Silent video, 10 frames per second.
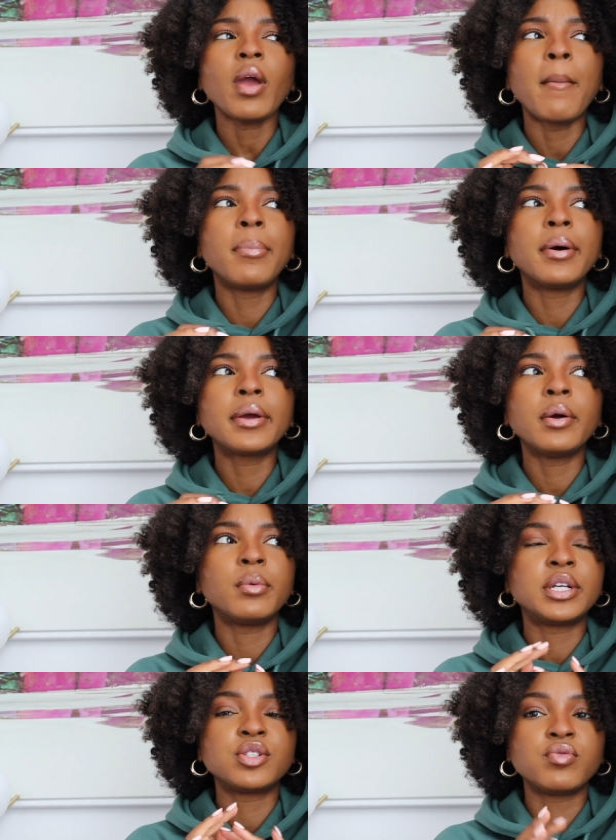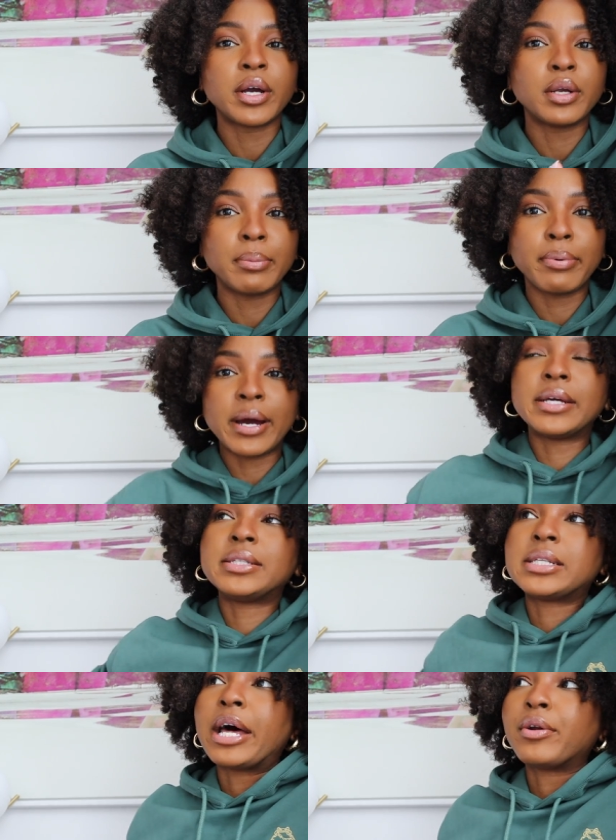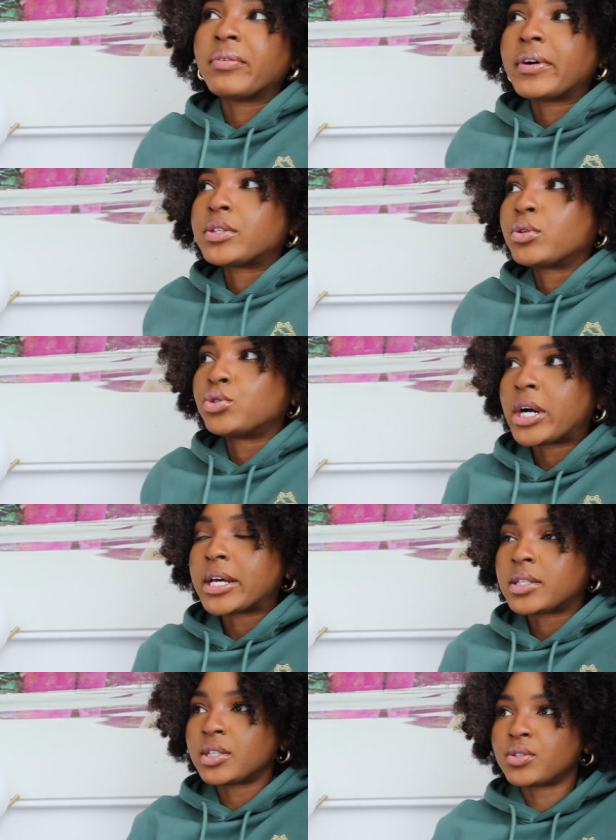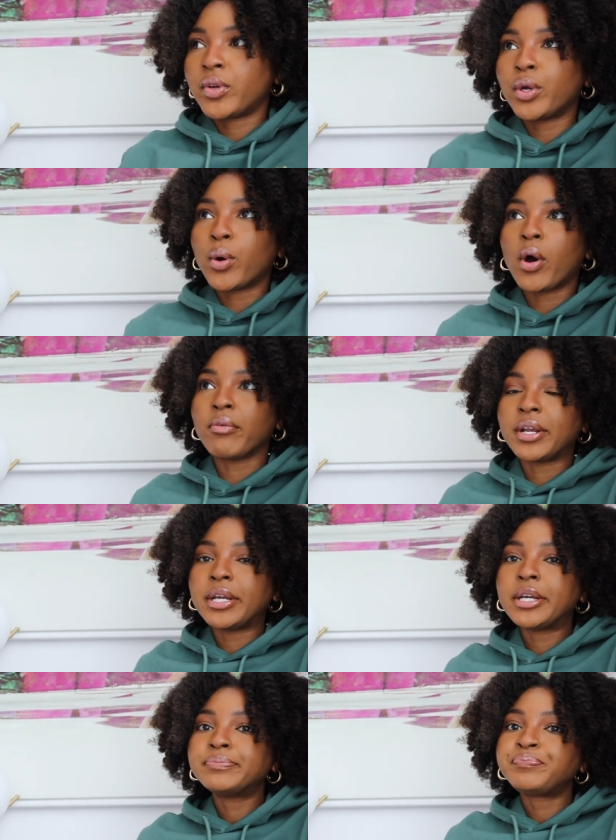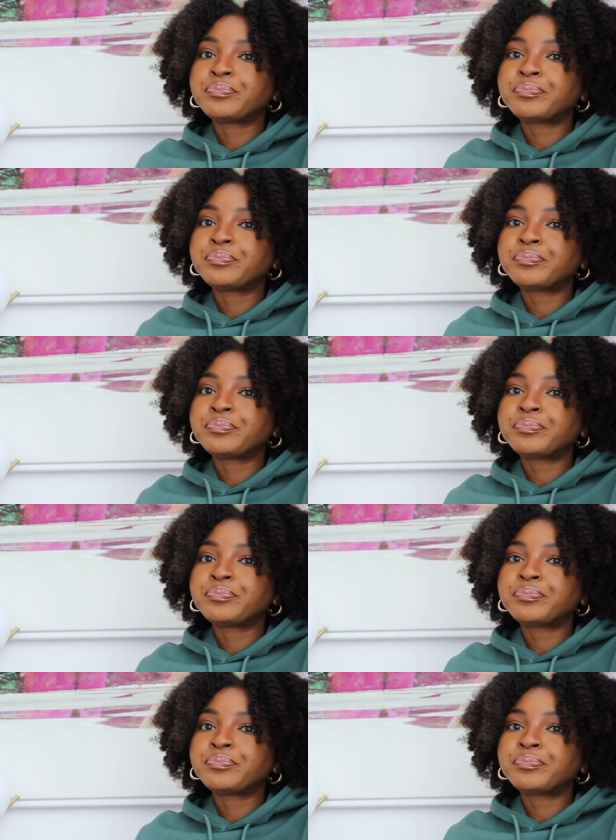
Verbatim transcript: book it when it's regular price i don't know if i told you guys in this video already